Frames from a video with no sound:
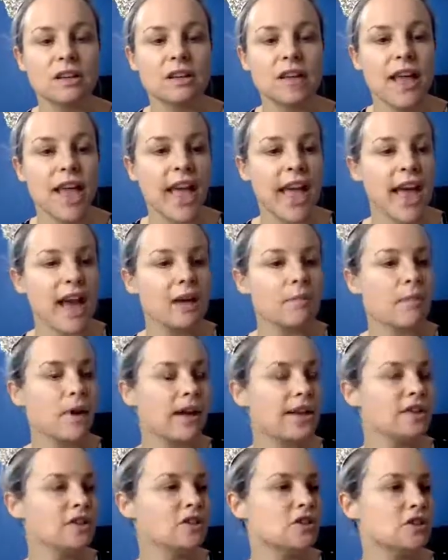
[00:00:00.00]
How
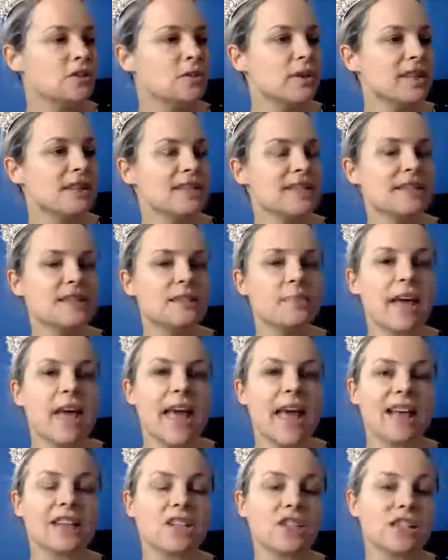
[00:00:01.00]
by doing this am I
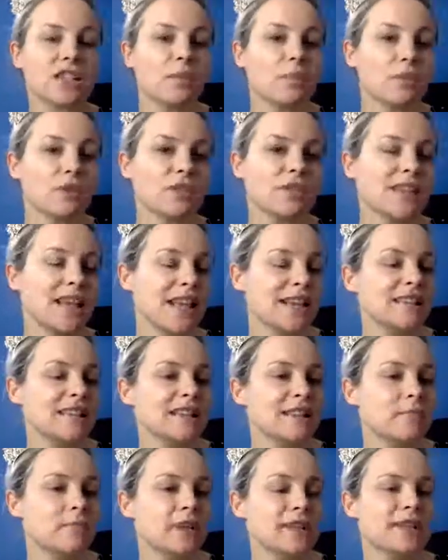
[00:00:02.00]
actually
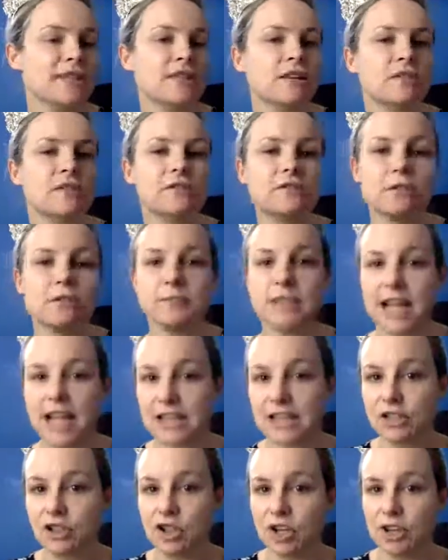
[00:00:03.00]
protecting myself from
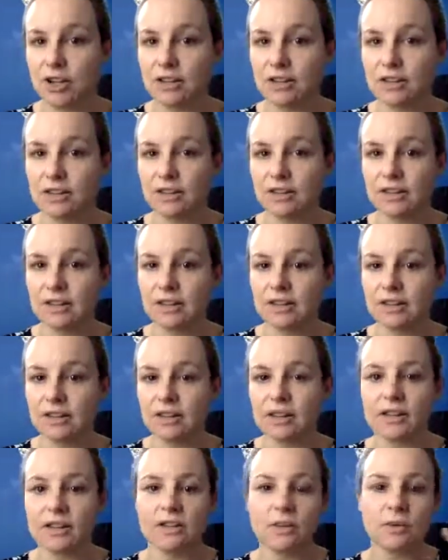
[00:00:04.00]
danger?
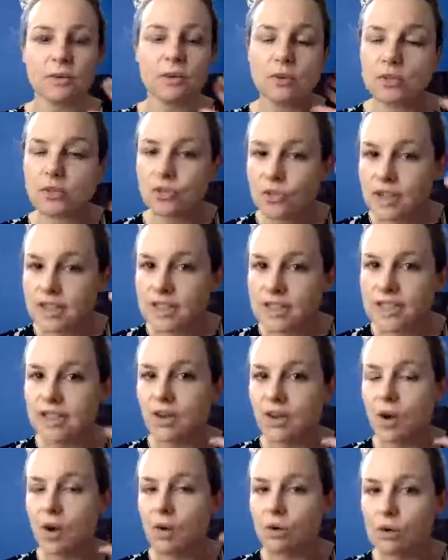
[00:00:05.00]
So we're
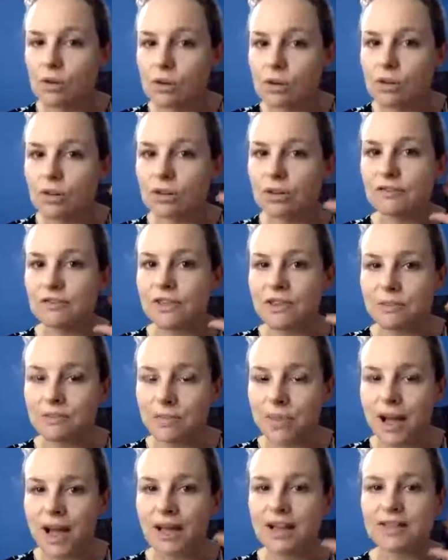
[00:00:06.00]
addressing all of the
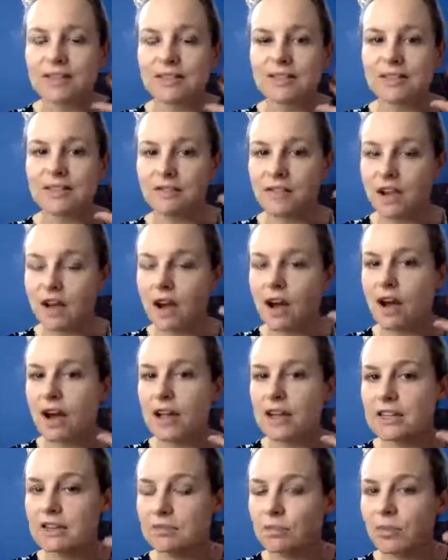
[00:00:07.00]
parts of the
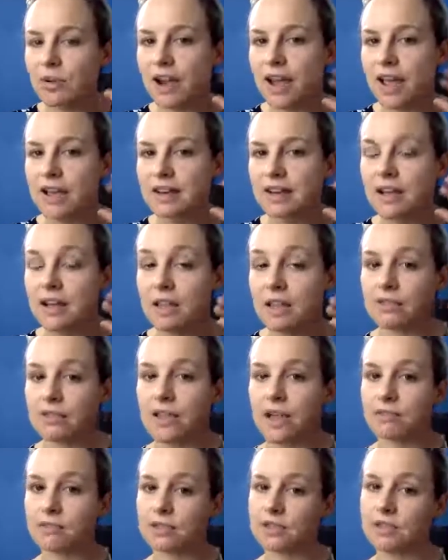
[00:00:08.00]
hindbrain
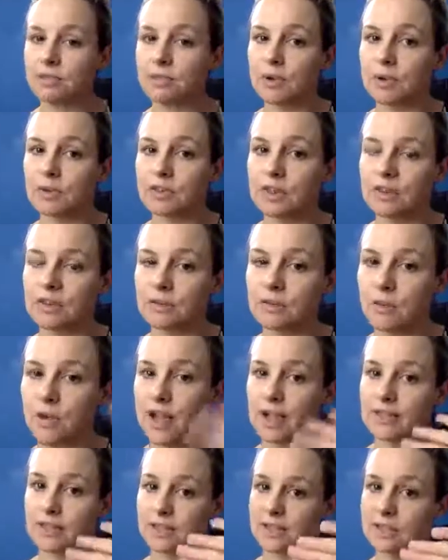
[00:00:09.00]
that respond in a
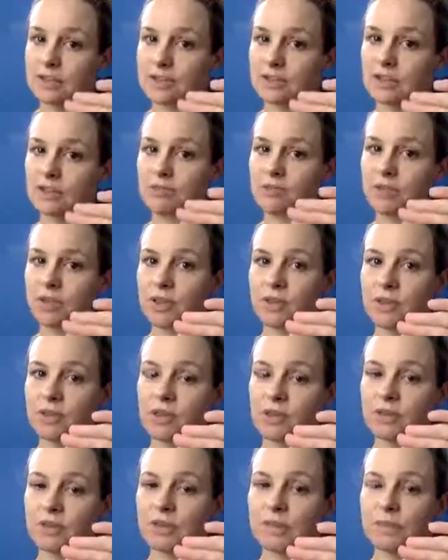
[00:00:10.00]
way to stop
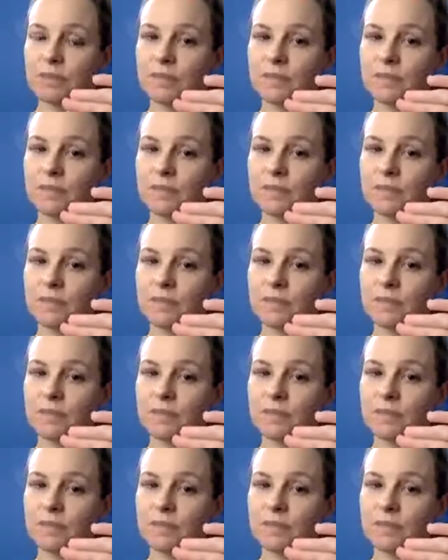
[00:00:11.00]
you,